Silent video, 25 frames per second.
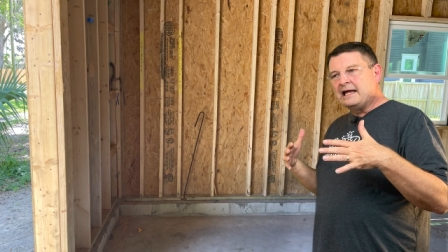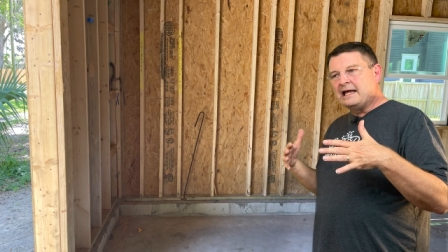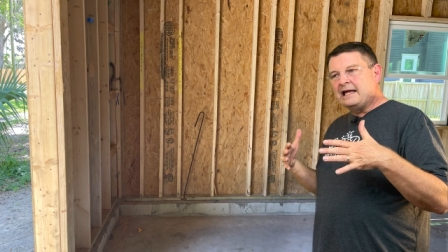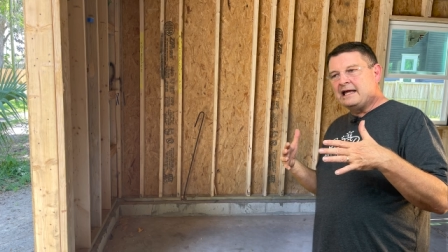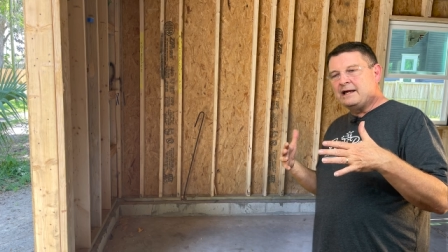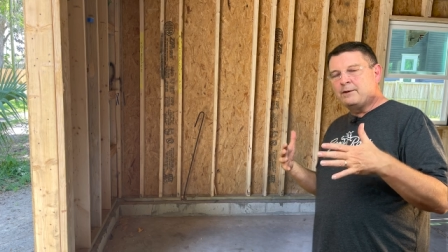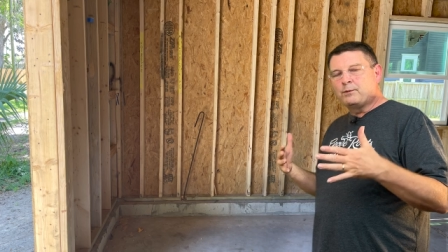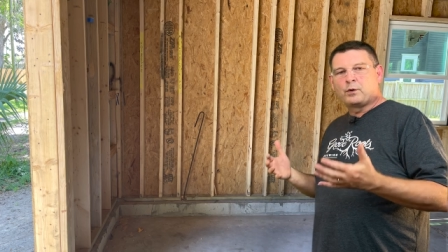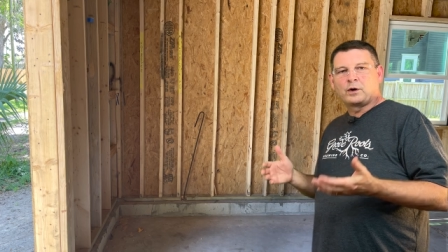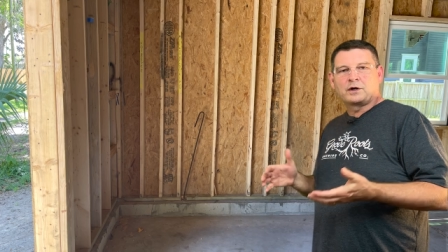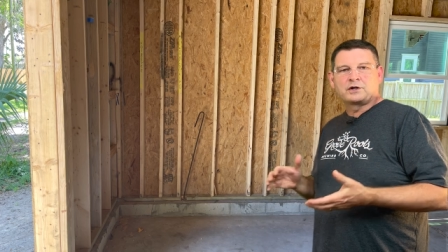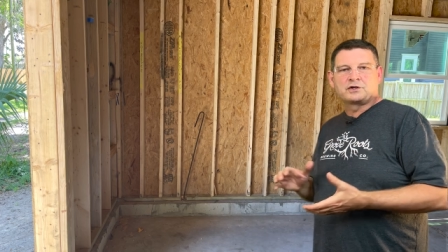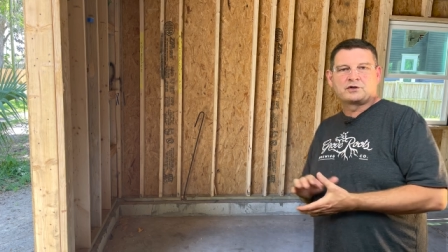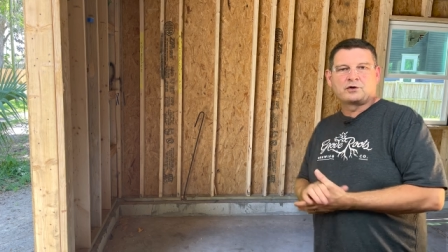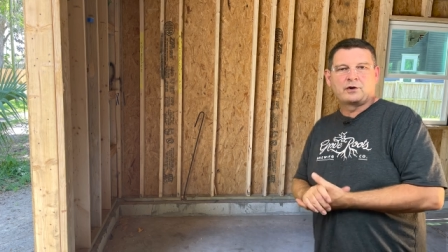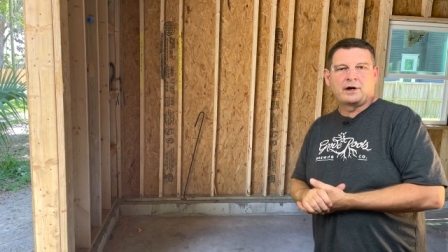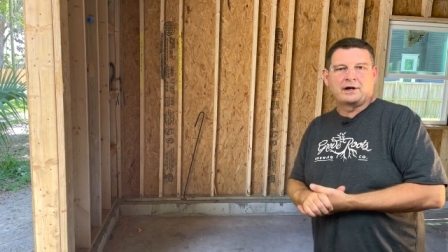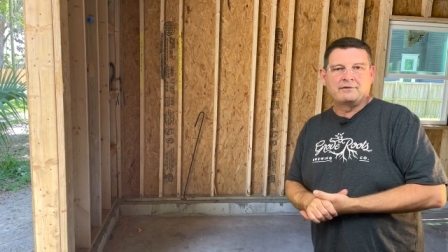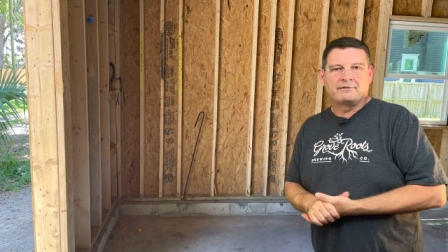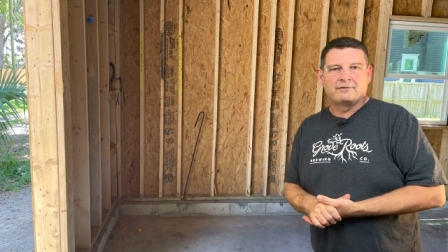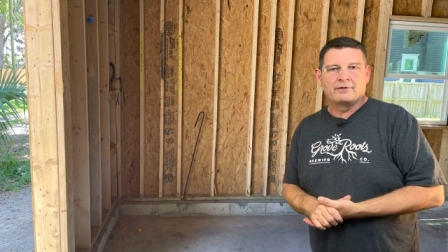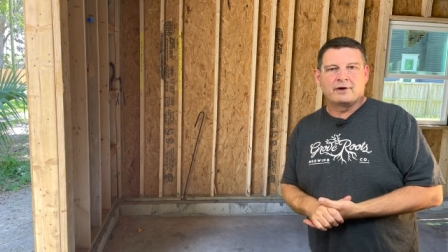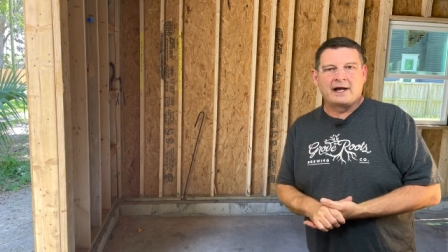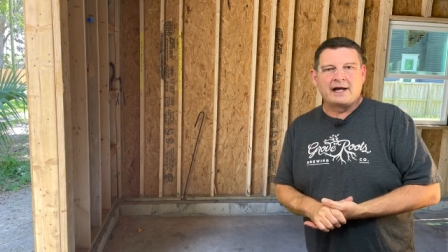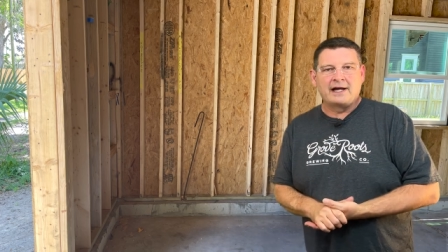It works
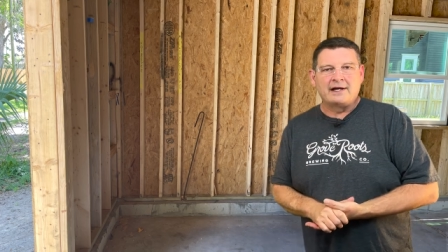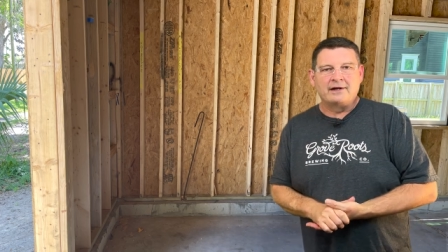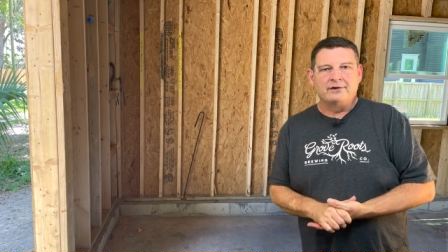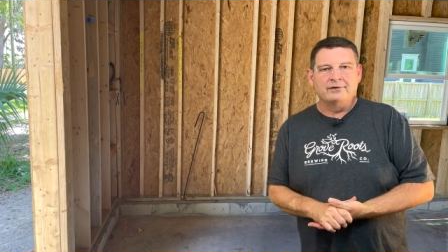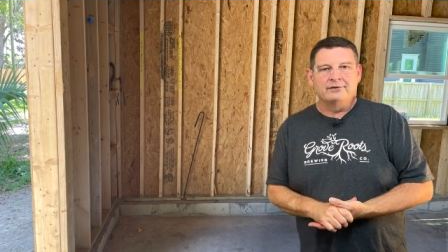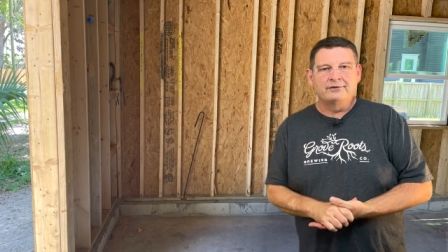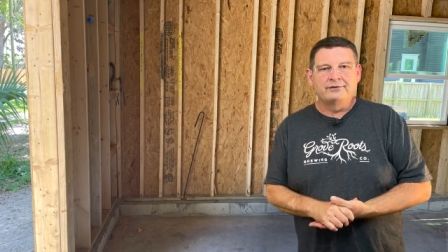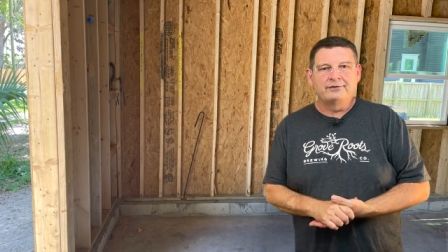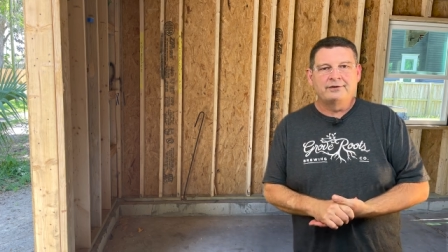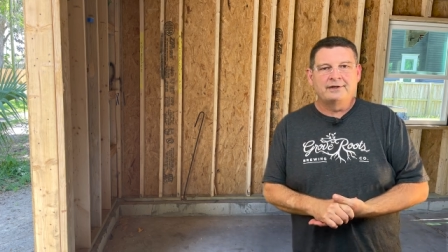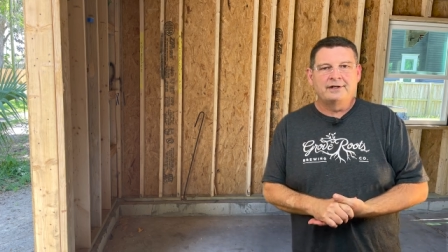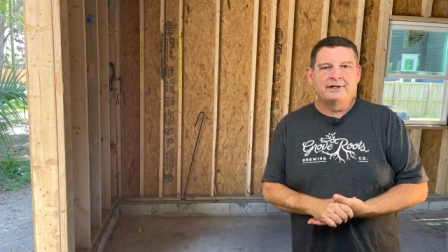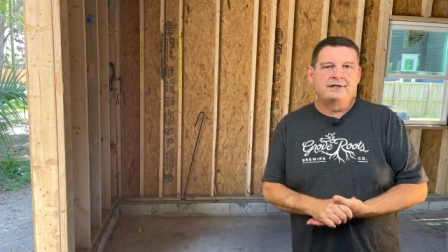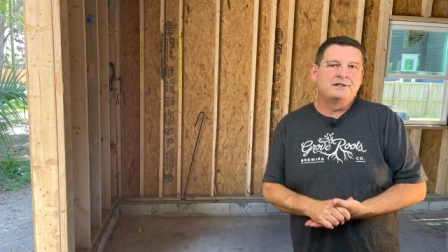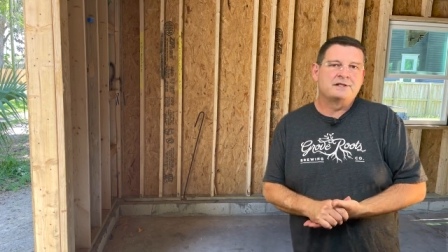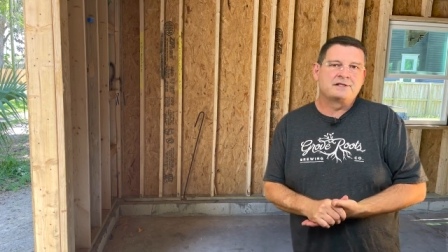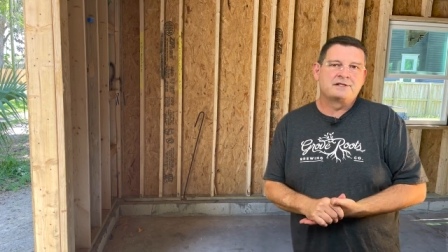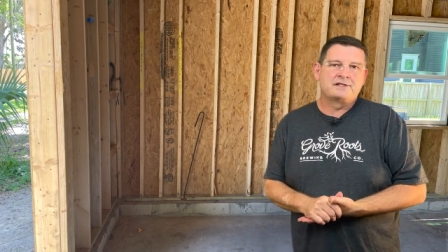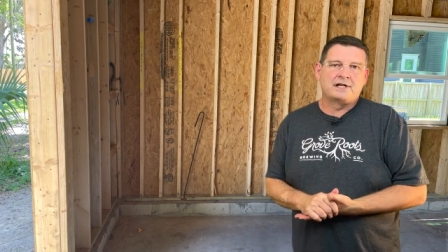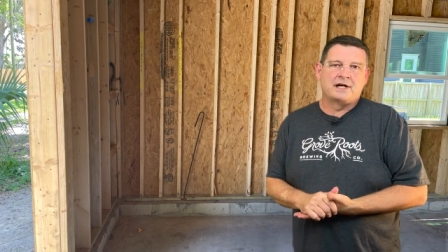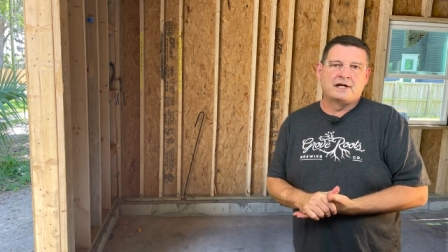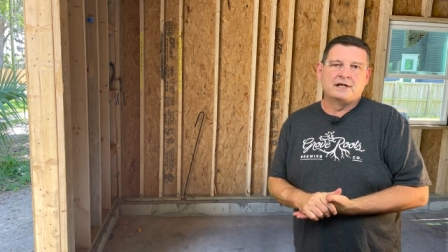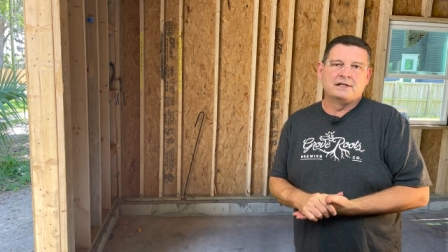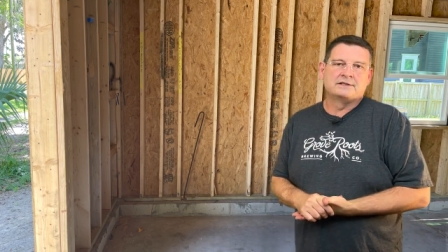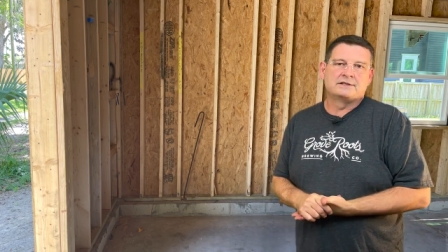great for ales. It
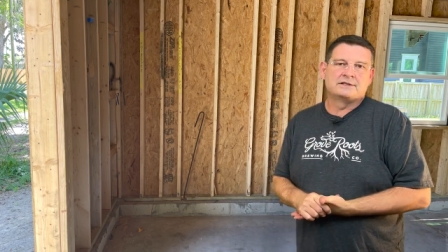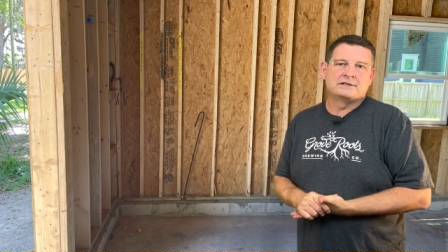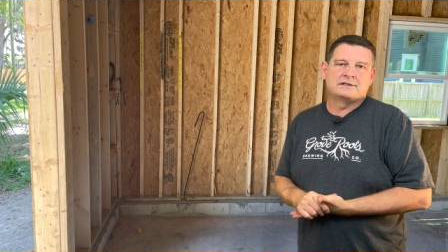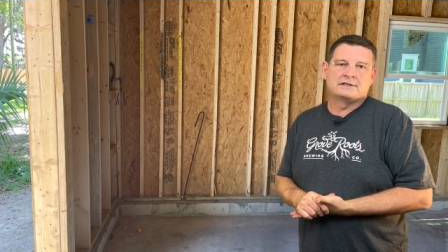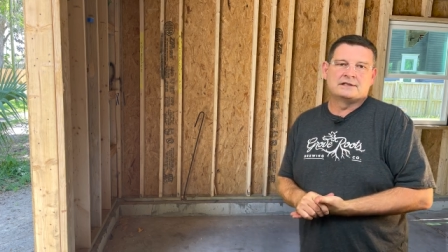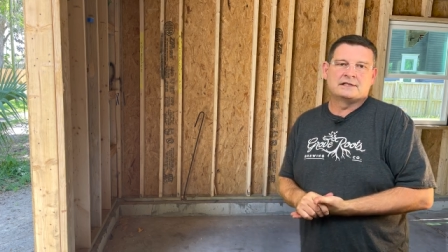just does.